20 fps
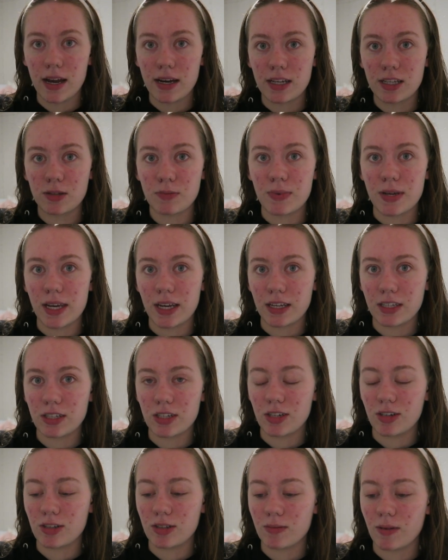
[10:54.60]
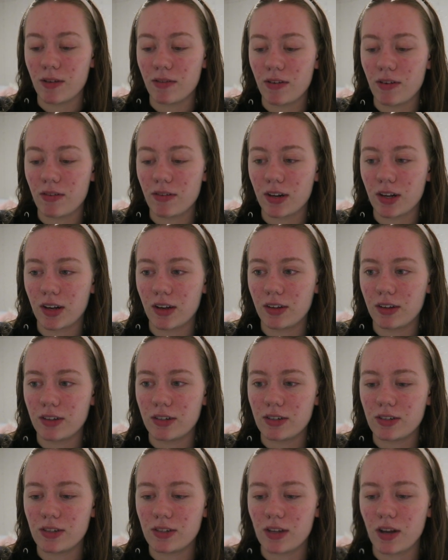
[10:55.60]
and it's pink too. It's my favorite
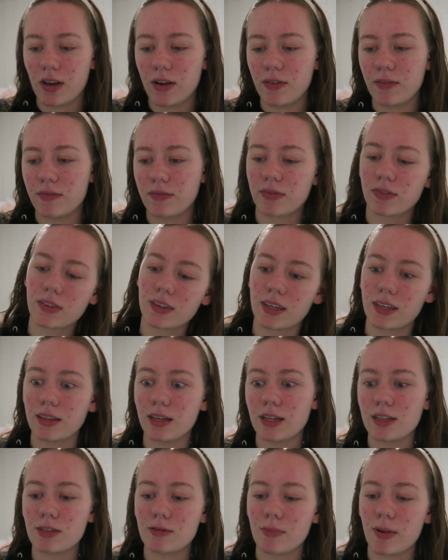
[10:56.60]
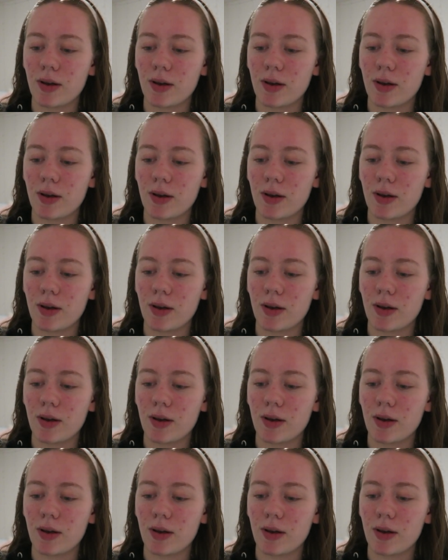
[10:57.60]
color. So that's a